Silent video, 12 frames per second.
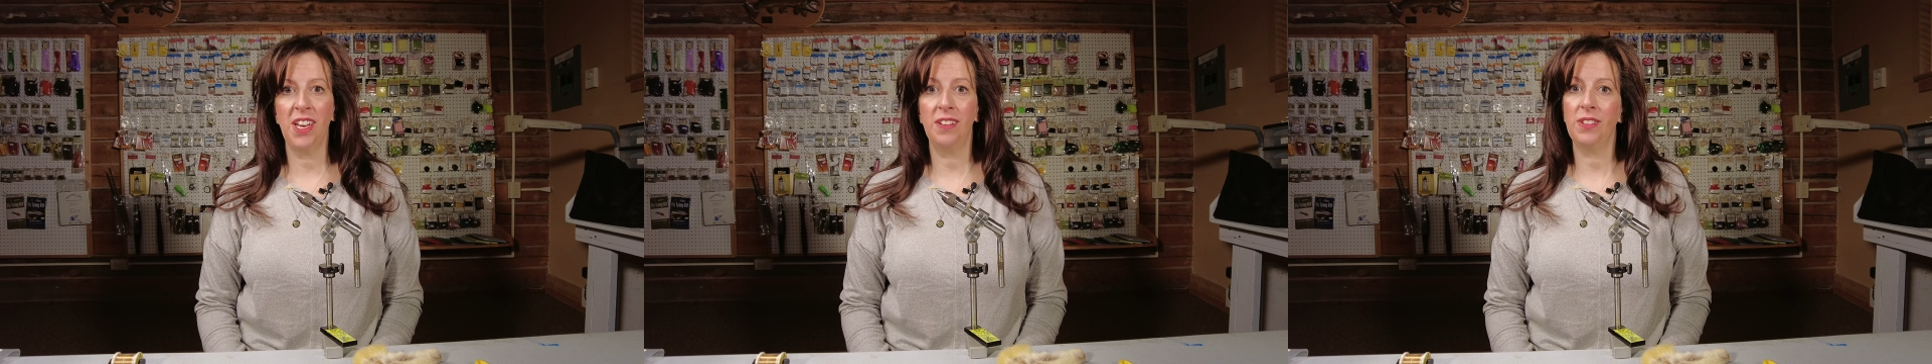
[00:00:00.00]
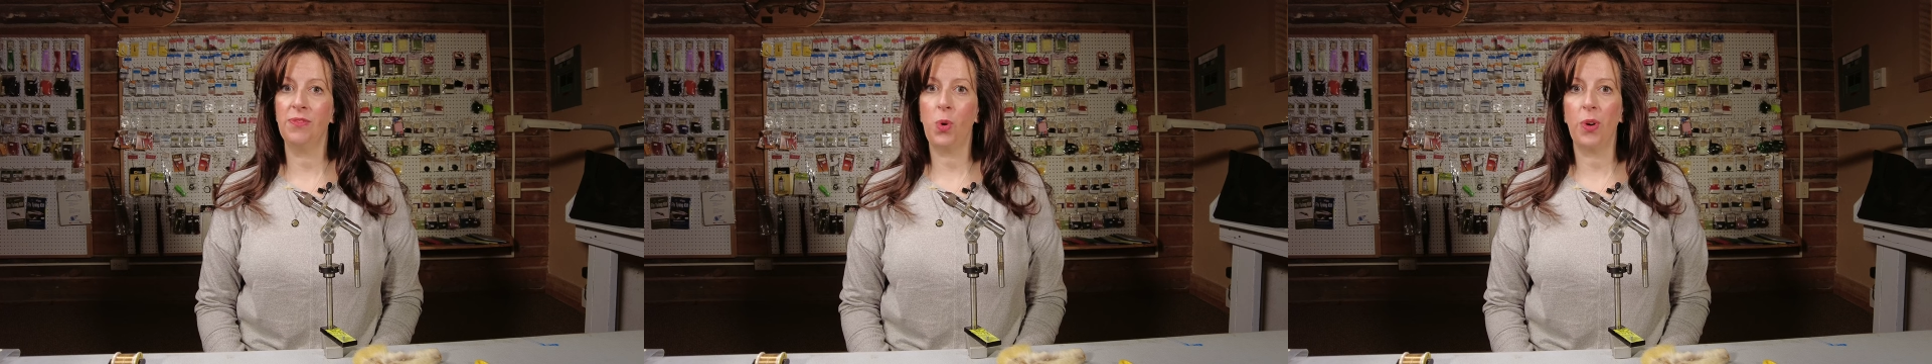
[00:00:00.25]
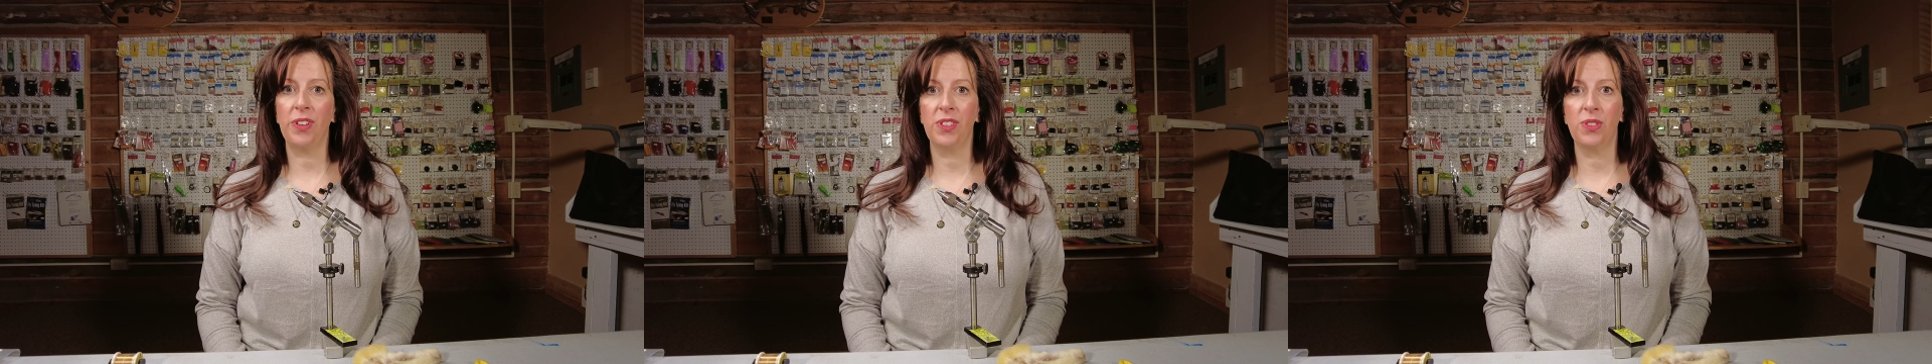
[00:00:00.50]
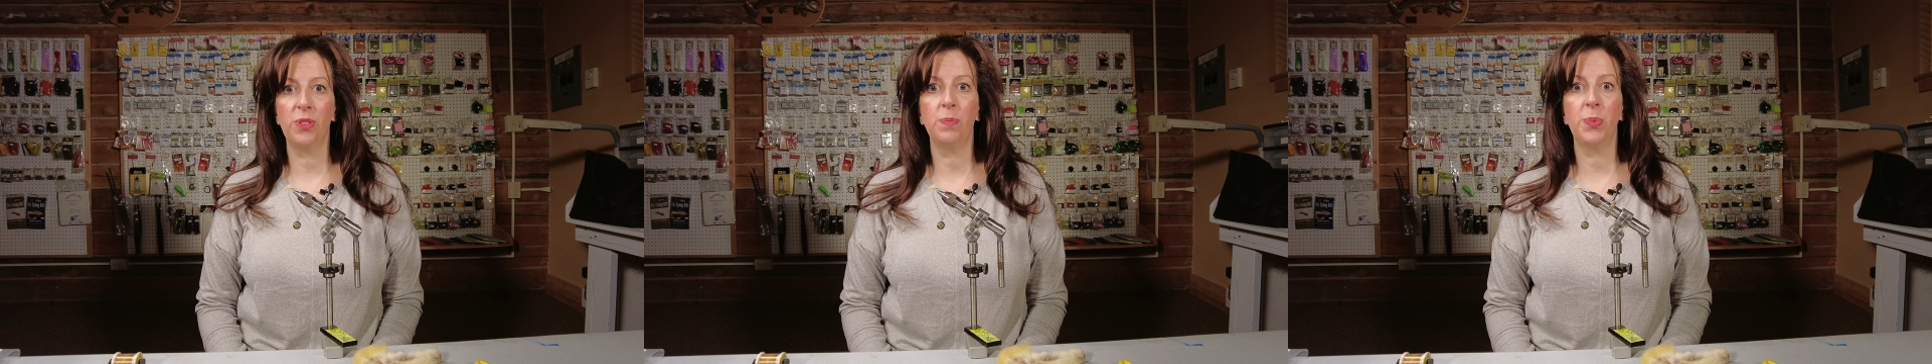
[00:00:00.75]
and of
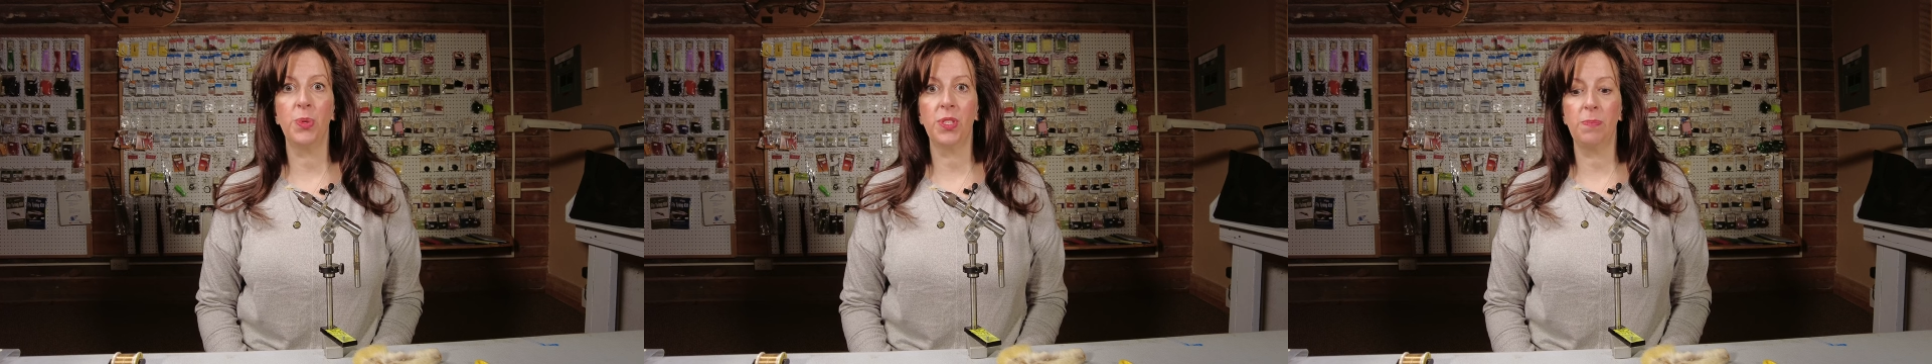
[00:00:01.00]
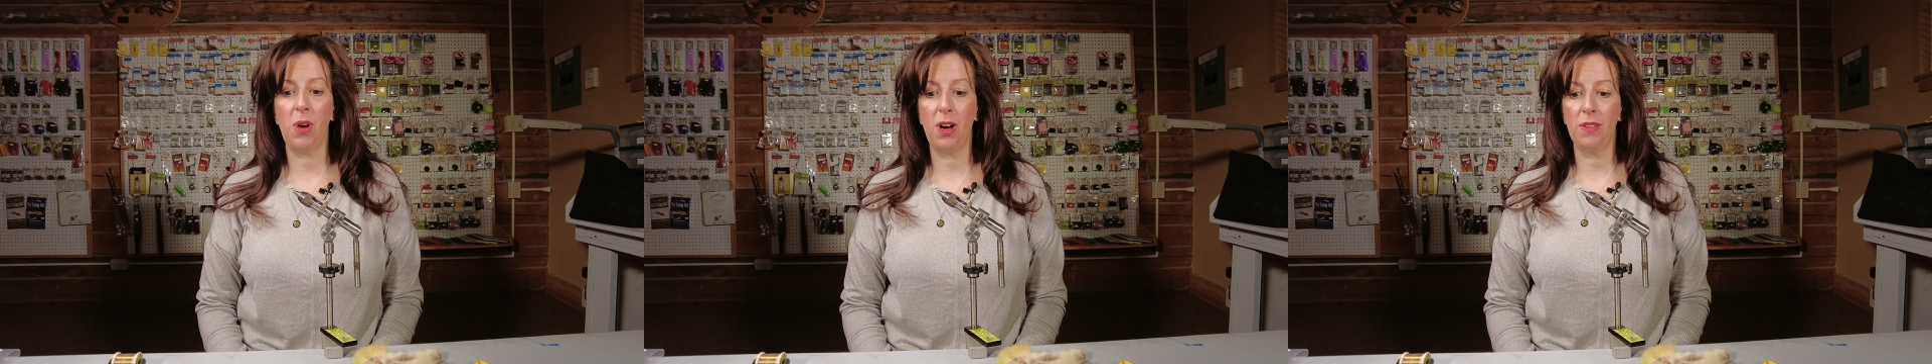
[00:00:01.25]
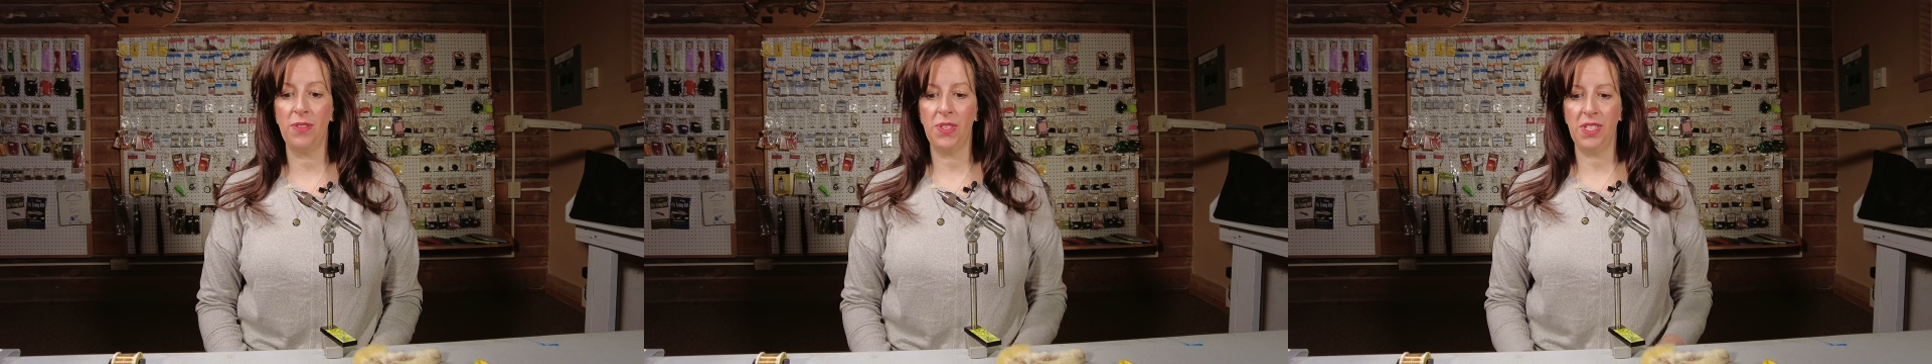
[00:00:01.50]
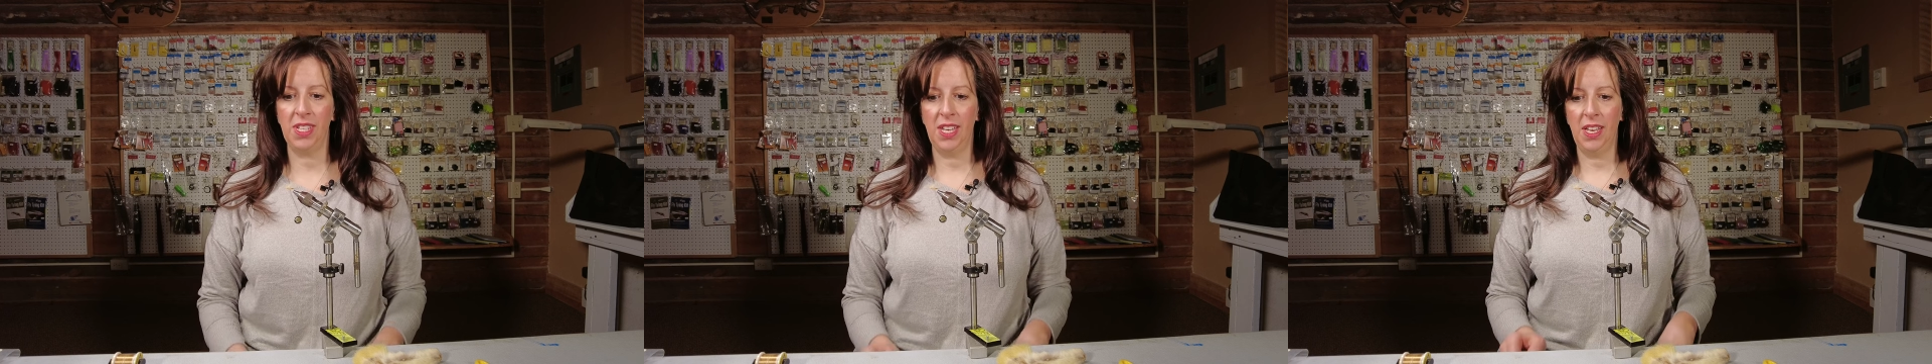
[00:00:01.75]
course the spruce
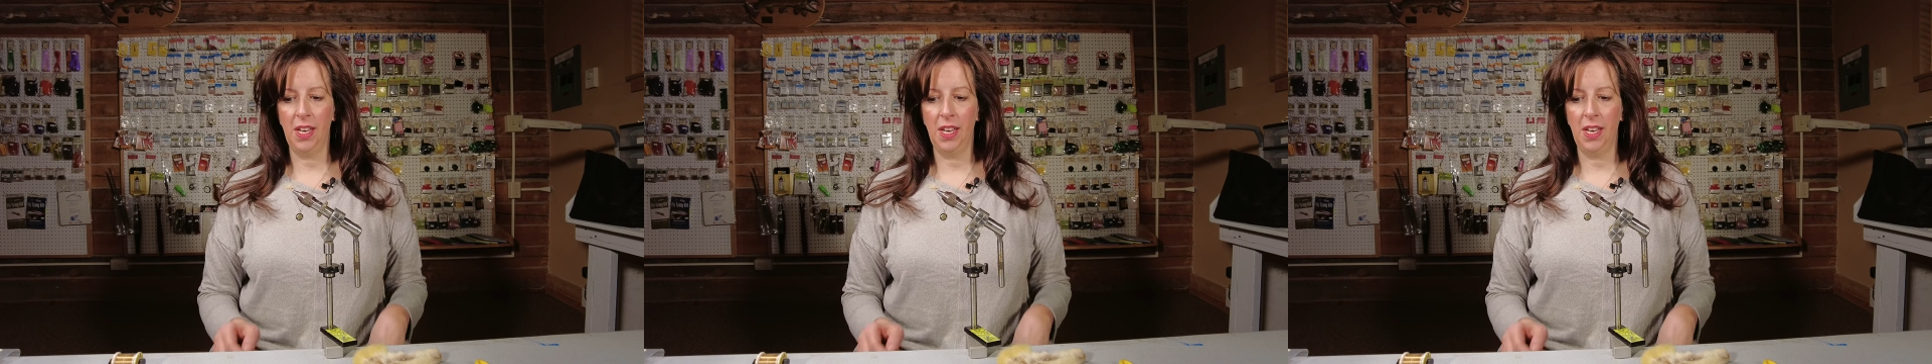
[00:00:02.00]
moths.